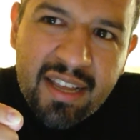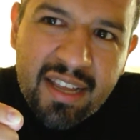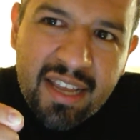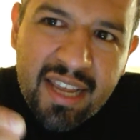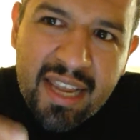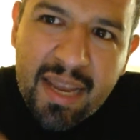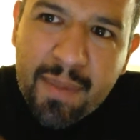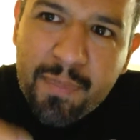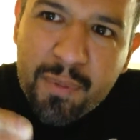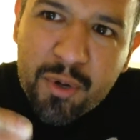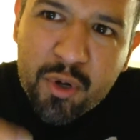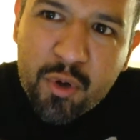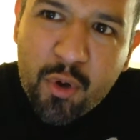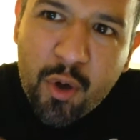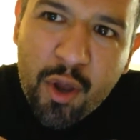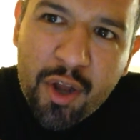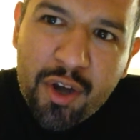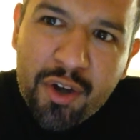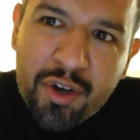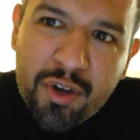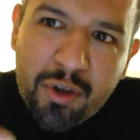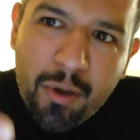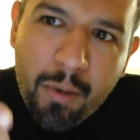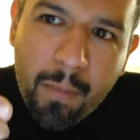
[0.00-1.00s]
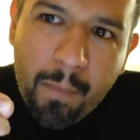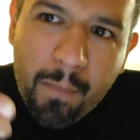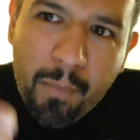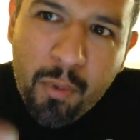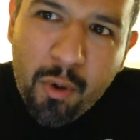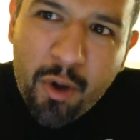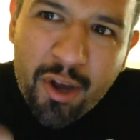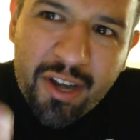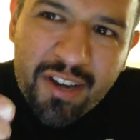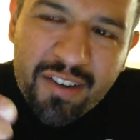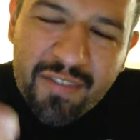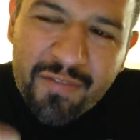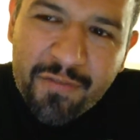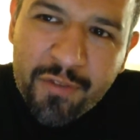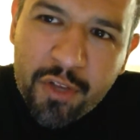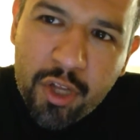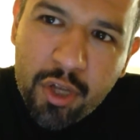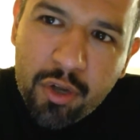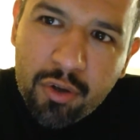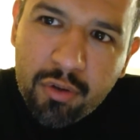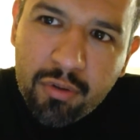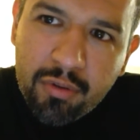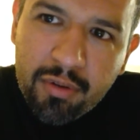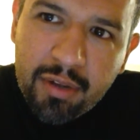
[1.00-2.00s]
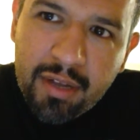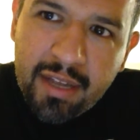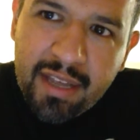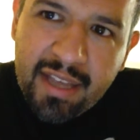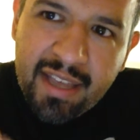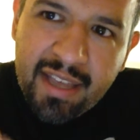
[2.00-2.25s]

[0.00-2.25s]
hypocritical point of view.